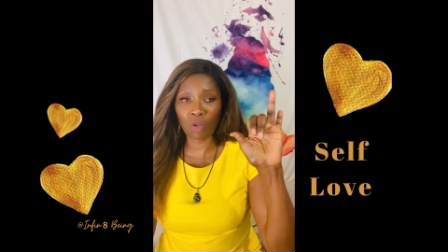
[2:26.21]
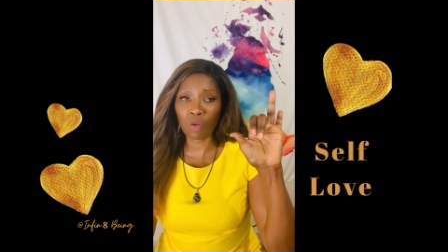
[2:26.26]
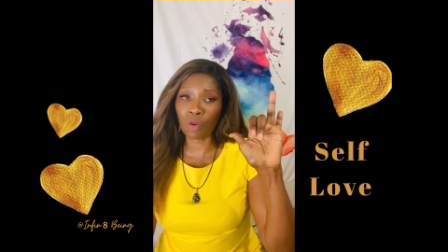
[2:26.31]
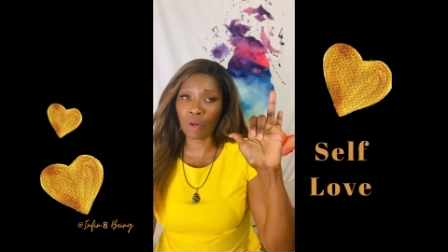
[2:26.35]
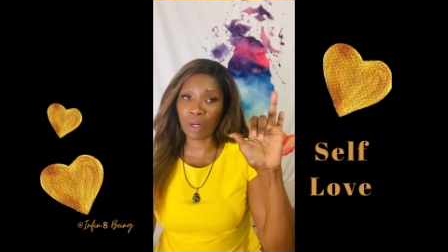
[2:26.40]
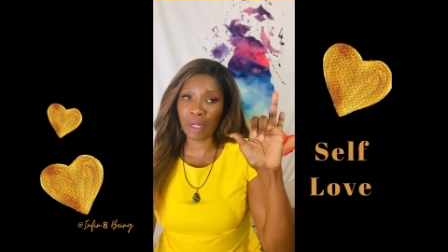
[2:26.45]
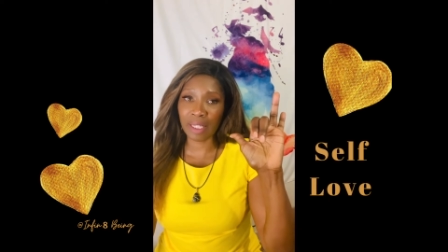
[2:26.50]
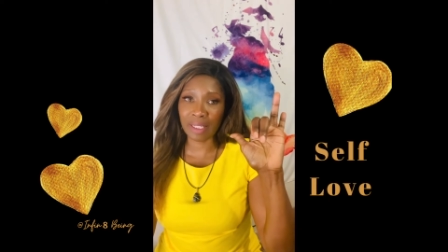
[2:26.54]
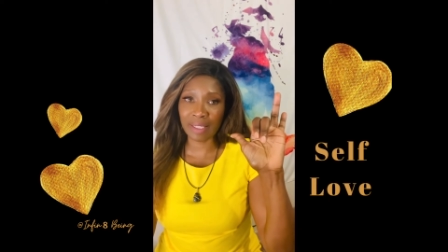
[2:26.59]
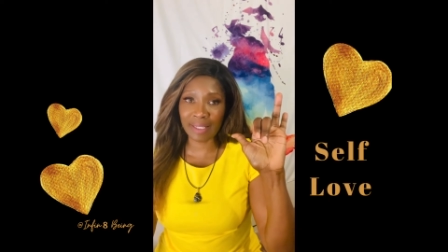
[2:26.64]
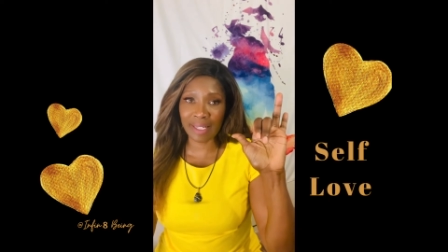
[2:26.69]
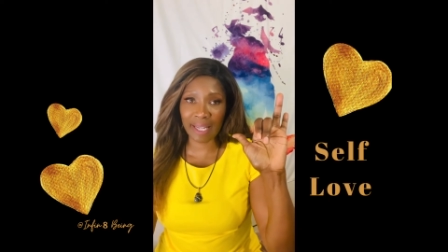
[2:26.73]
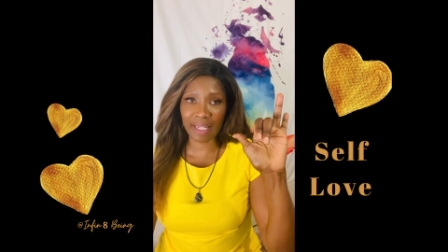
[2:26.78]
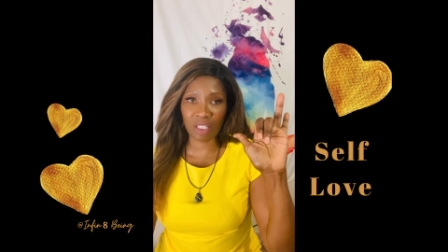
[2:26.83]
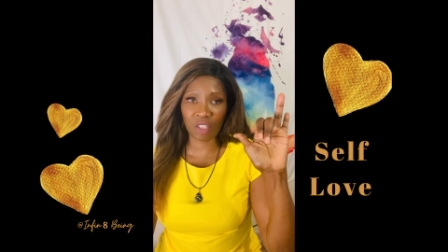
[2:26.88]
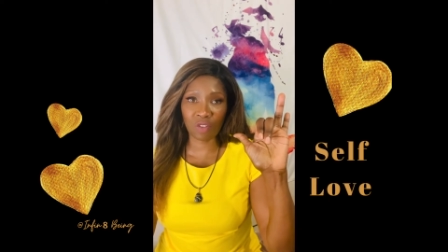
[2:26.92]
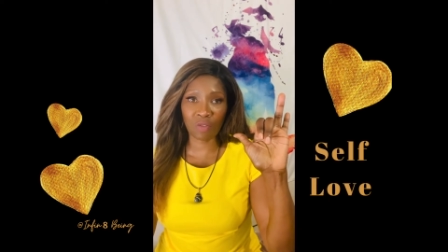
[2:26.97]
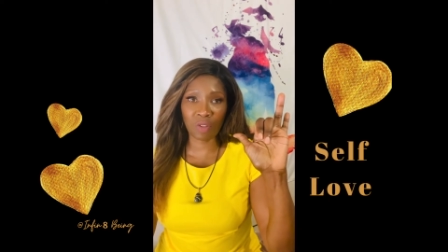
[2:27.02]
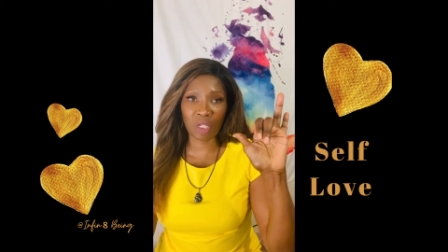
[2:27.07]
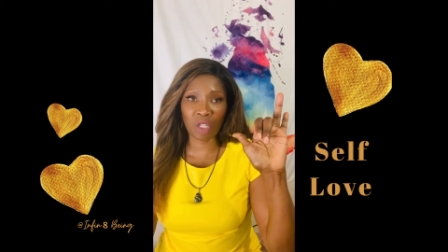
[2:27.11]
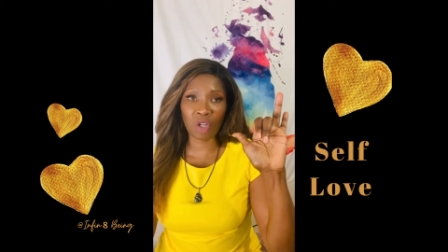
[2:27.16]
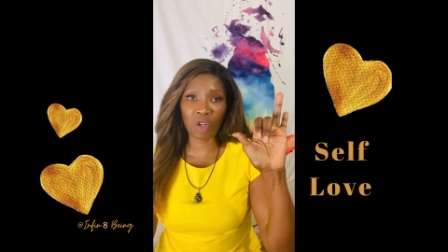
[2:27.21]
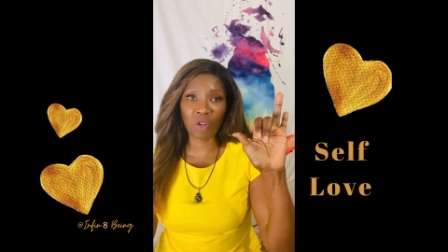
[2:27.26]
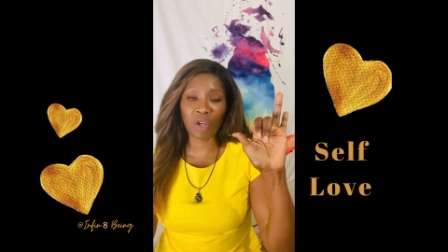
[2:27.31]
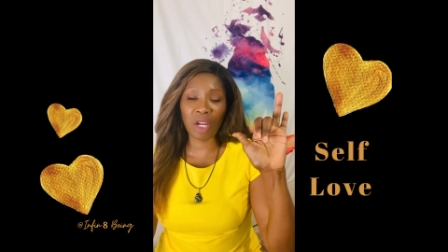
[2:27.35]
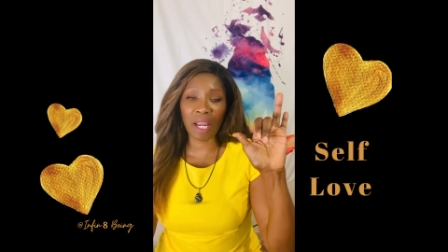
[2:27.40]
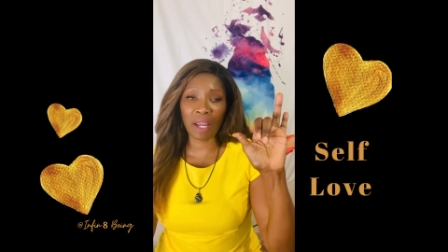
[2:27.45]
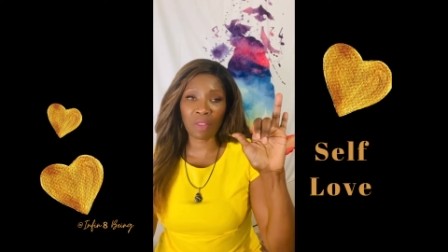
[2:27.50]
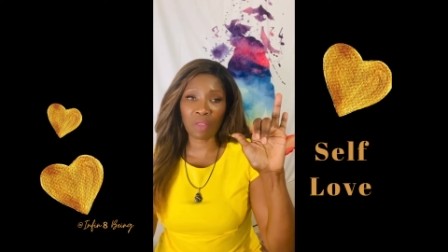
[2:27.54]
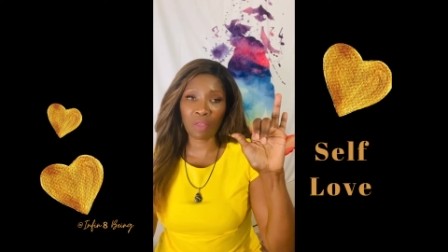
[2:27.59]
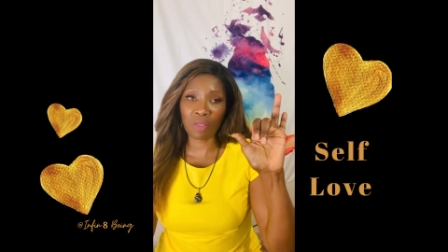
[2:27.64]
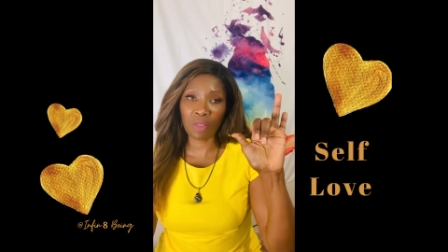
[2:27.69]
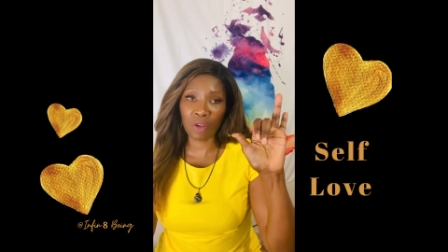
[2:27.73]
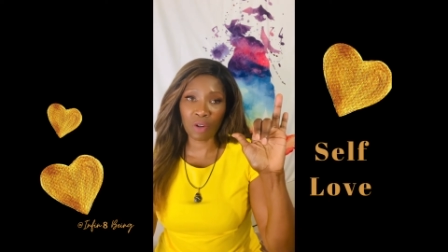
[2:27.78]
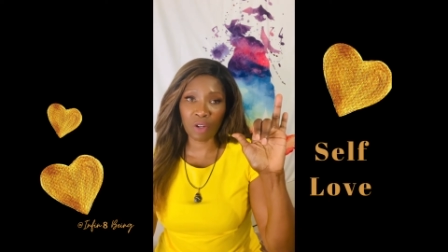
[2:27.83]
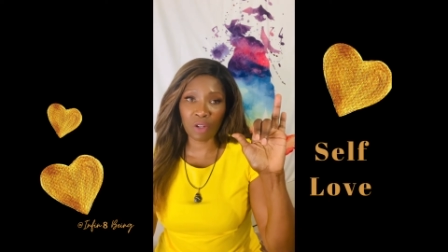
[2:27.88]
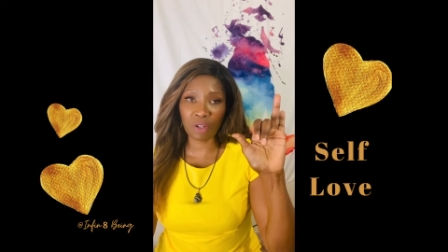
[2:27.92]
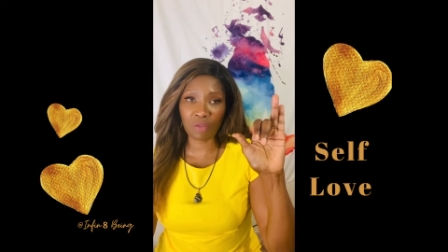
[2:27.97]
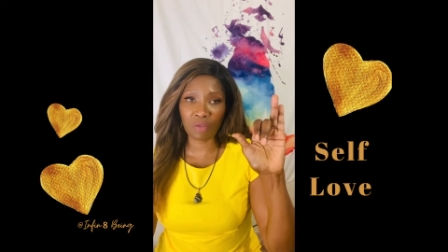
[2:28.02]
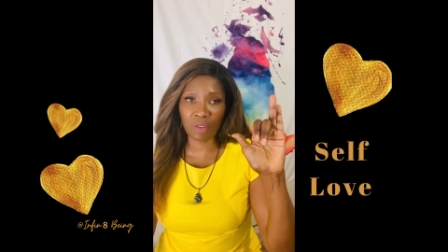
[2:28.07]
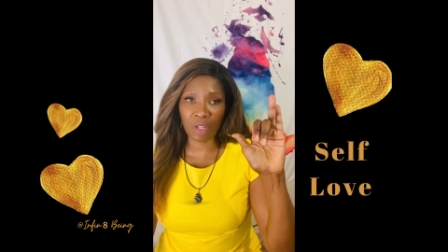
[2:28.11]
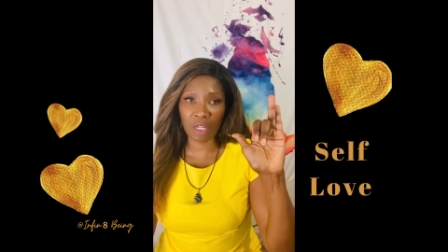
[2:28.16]
or index finger and
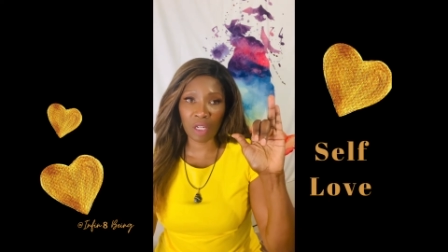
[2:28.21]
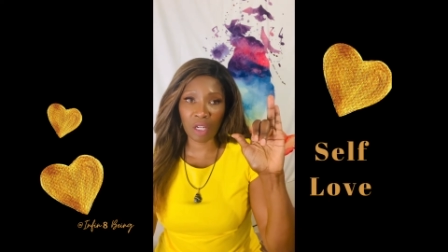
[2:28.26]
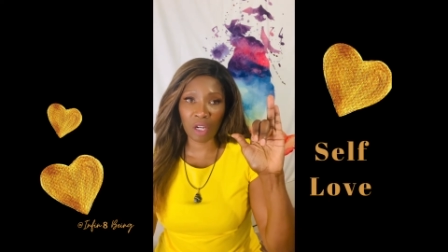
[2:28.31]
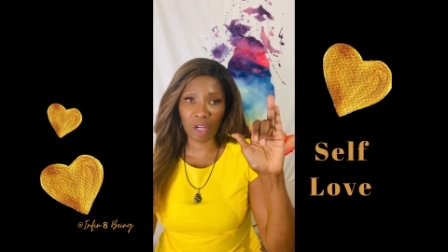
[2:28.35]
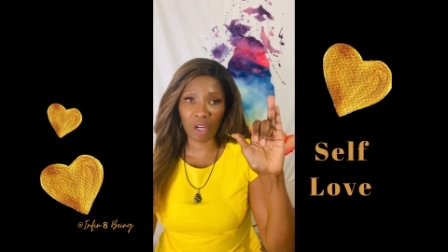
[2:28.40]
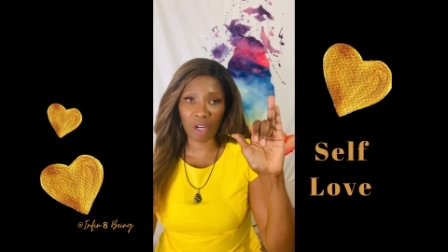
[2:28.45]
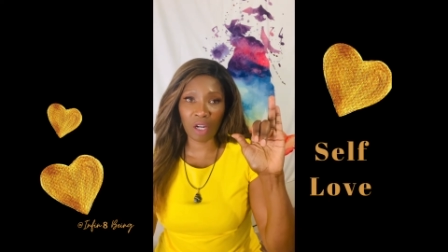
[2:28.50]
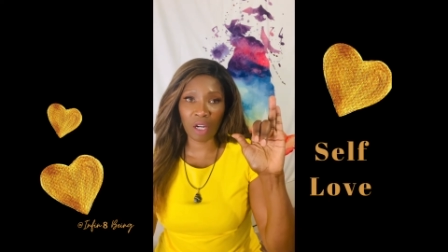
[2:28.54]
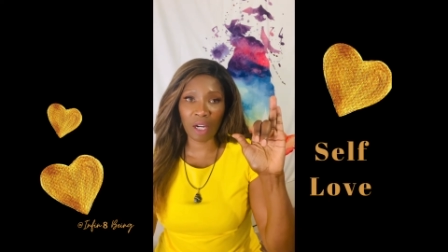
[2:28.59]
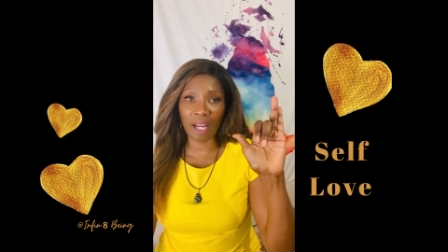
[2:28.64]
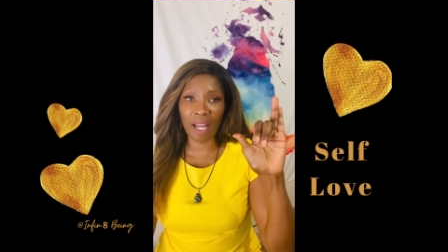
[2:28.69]
third finger